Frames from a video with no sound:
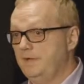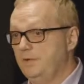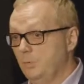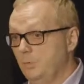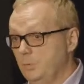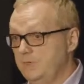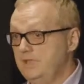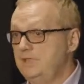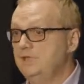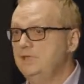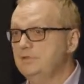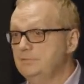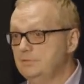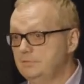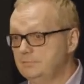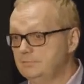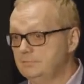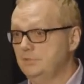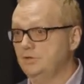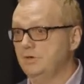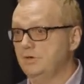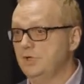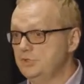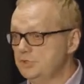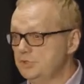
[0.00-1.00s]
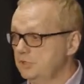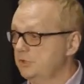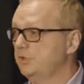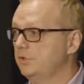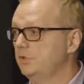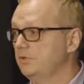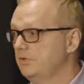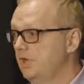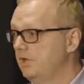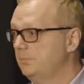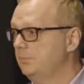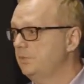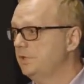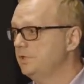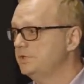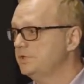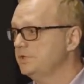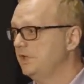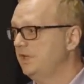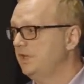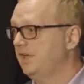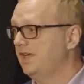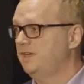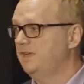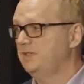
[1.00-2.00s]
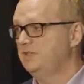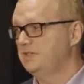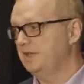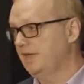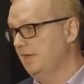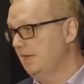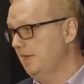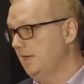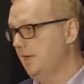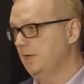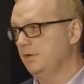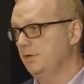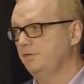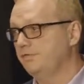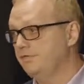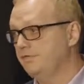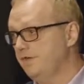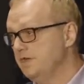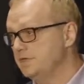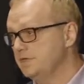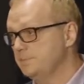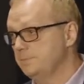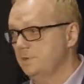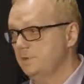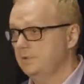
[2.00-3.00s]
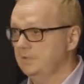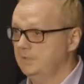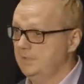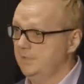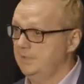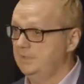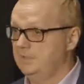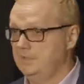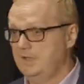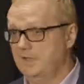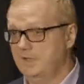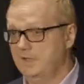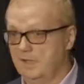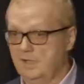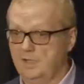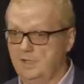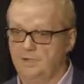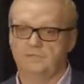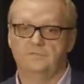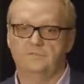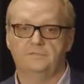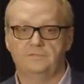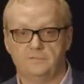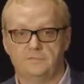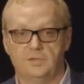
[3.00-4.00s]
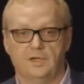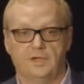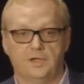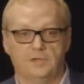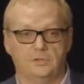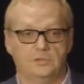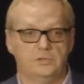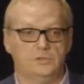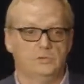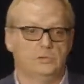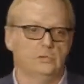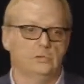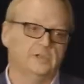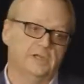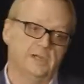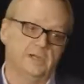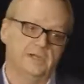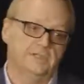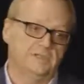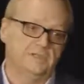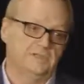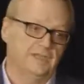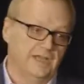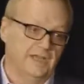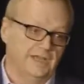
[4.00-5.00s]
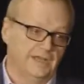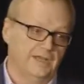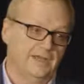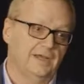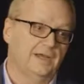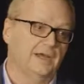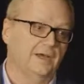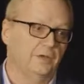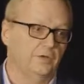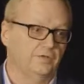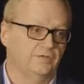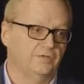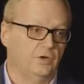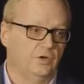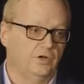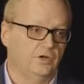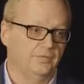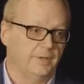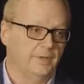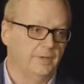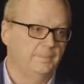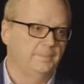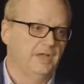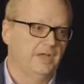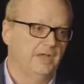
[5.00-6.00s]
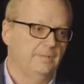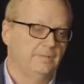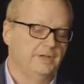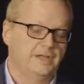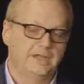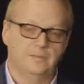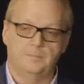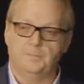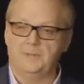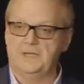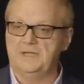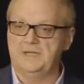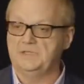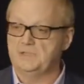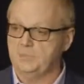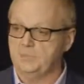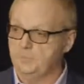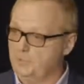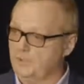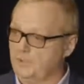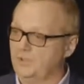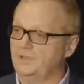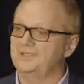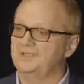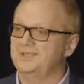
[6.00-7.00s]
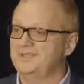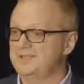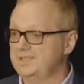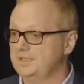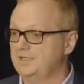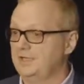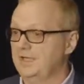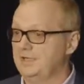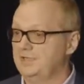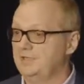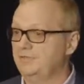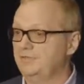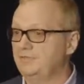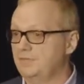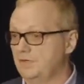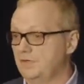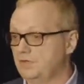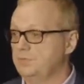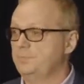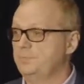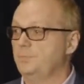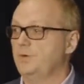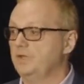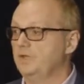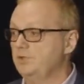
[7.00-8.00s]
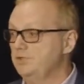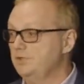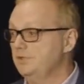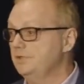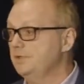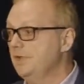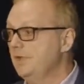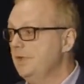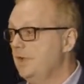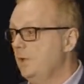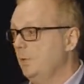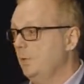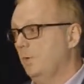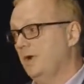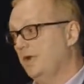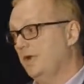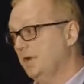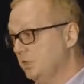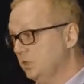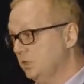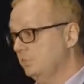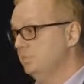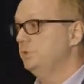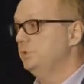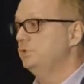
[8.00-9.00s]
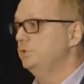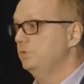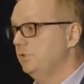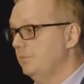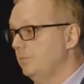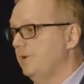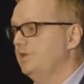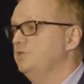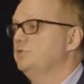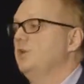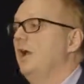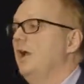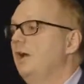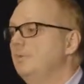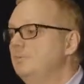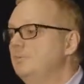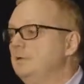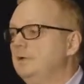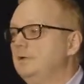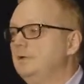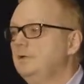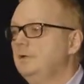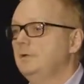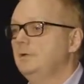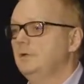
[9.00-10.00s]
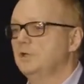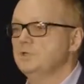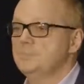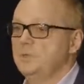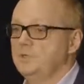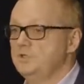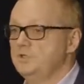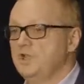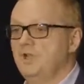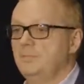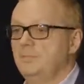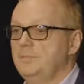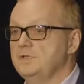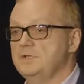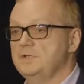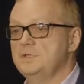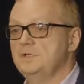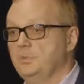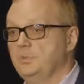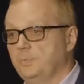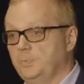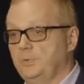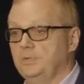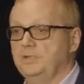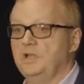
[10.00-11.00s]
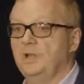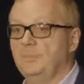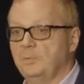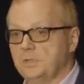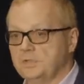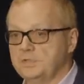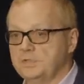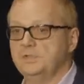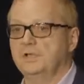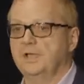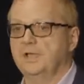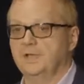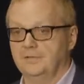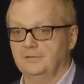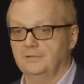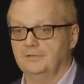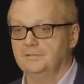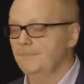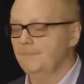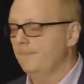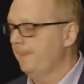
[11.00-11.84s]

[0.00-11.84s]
a week crunching through numbers and getting data out of Facebook, getting data out of uh, Google, getting data out of all of my paid campaigns to put all this together for a spreadsheet when I could be doing my job, because my job isn't to put numbers together.